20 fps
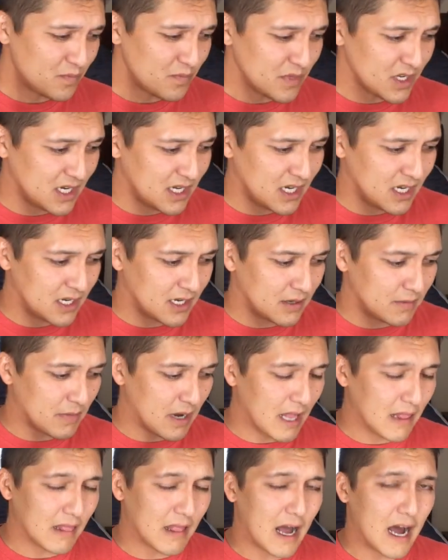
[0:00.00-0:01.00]
A
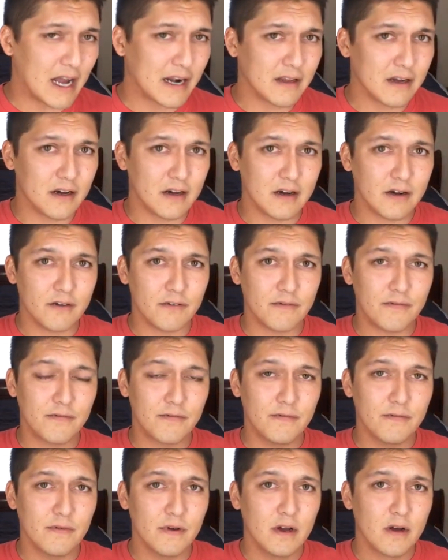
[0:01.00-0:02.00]
lot of
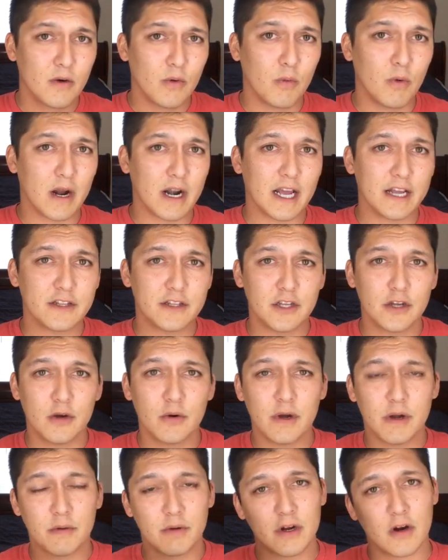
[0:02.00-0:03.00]
what I
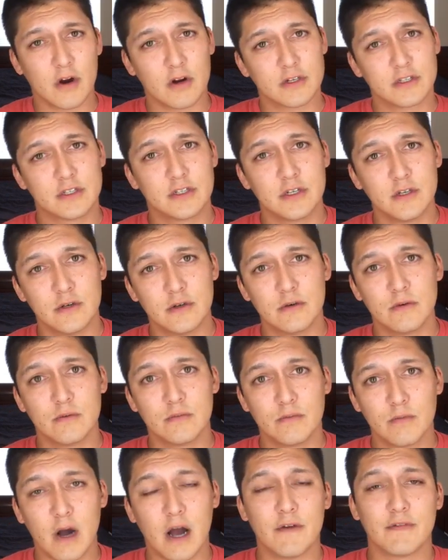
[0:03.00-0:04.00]
do in regards to
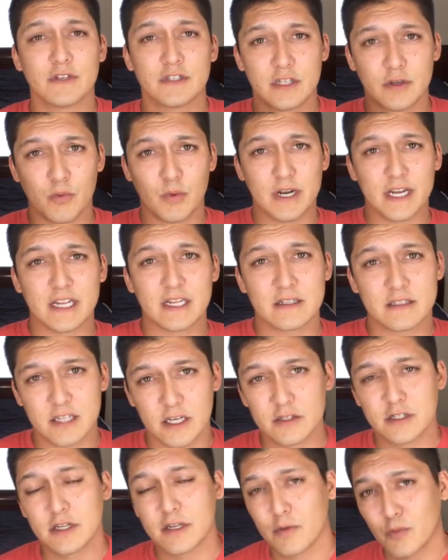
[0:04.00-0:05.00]
obviously winning
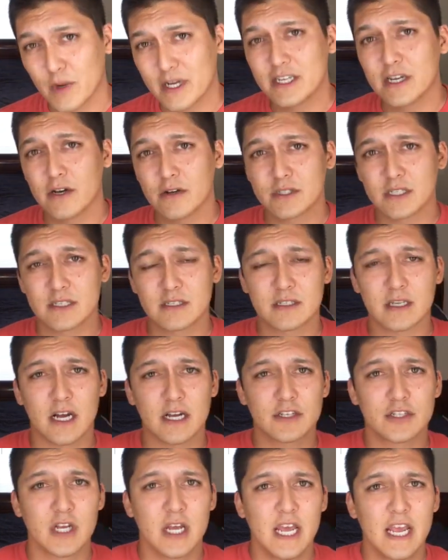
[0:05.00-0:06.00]
tinting windows and
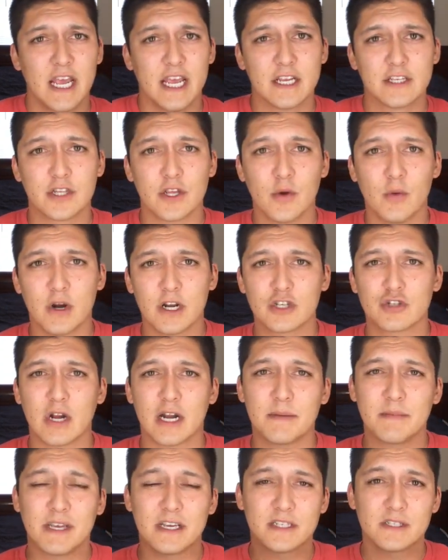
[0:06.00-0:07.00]
such is that you want to try
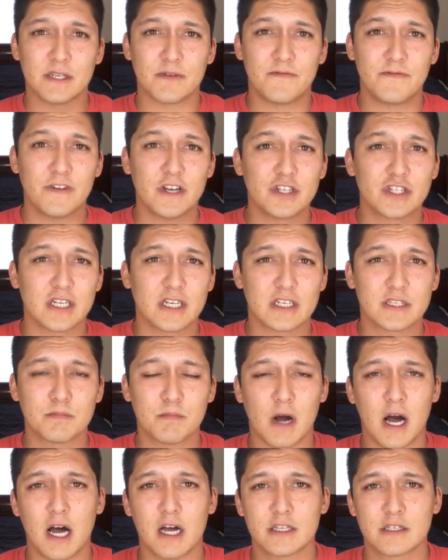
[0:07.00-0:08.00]
to be as efficient as
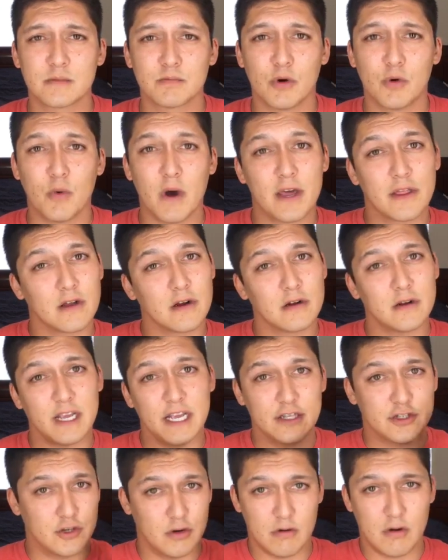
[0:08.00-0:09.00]
possible, whether
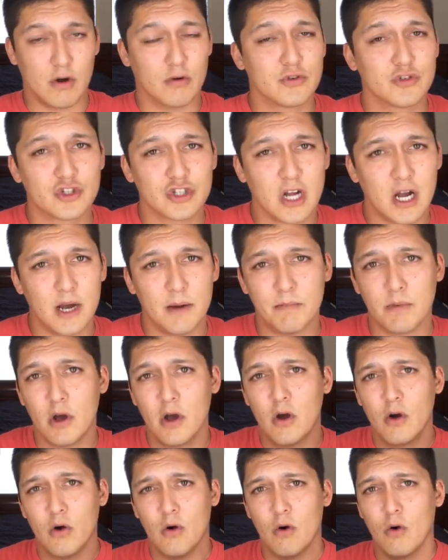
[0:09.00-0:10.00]
it's your own shop
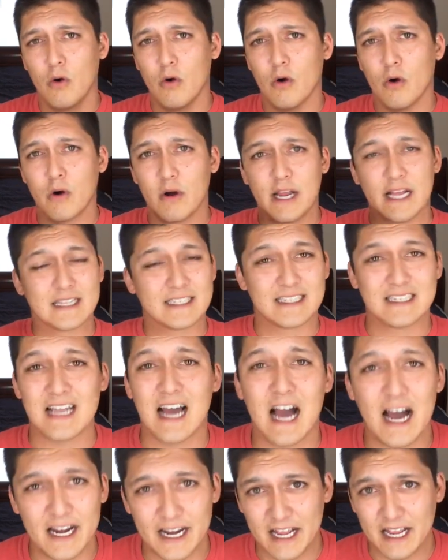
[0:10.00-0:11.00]
or it's
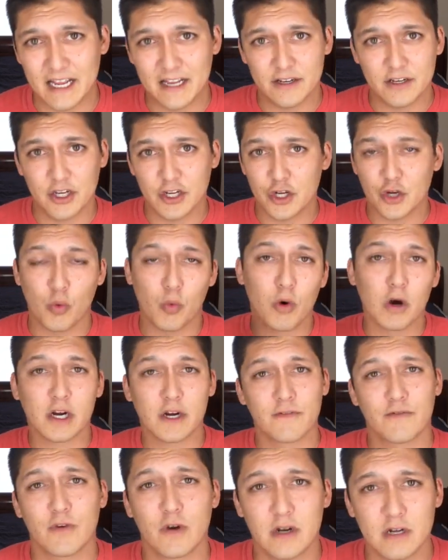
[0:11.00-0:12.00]
not, and you're
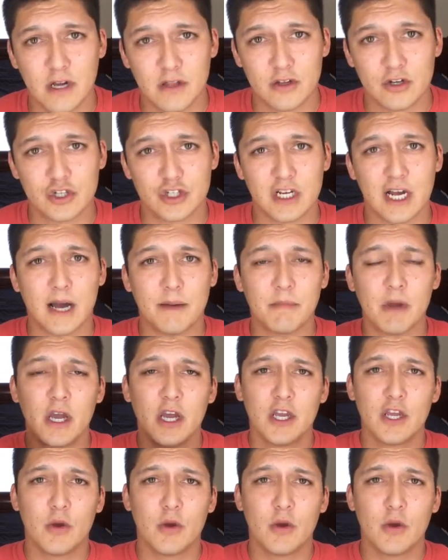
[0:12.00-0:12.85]
working for another shop.